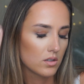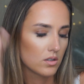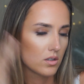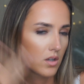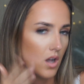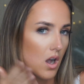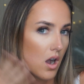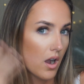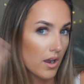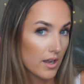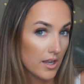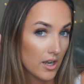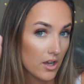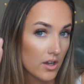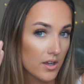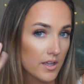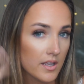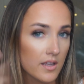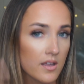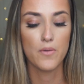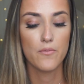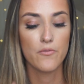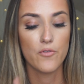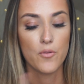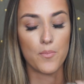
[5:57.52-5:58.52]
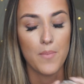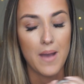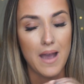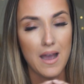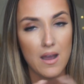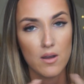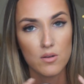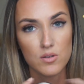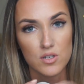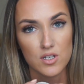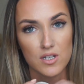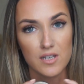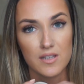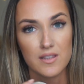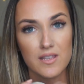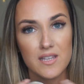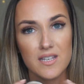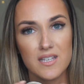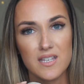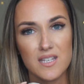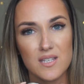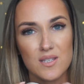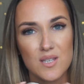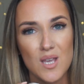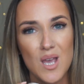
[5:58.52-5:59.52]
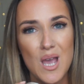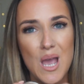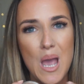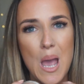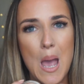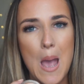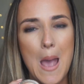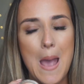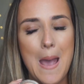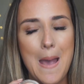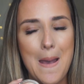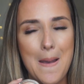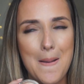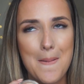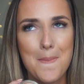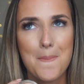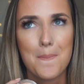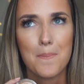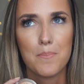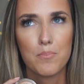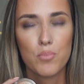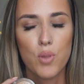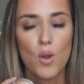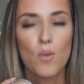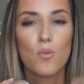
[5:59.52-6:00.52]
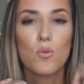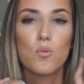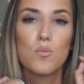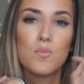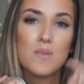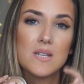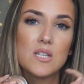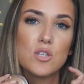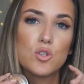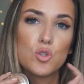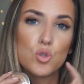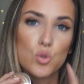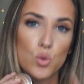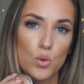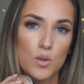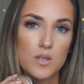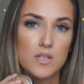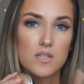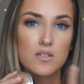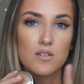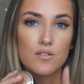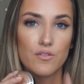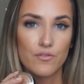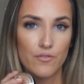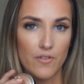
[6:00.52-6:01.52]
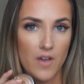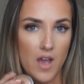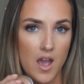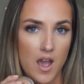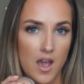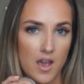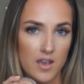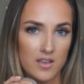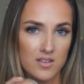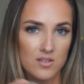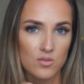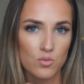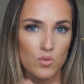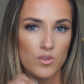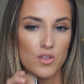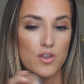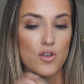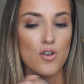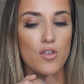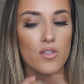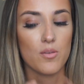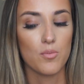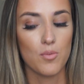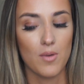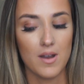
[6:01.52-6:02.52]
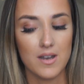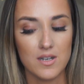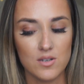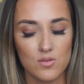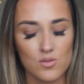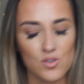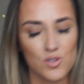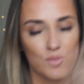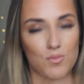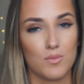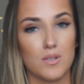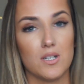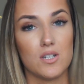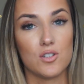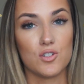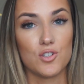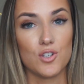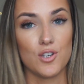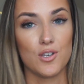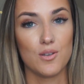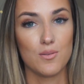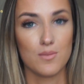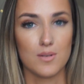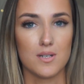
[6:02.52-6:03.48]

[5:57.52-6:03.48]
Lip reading: highlight. For powder, this is probably joint first with another brand, which I'm going to show you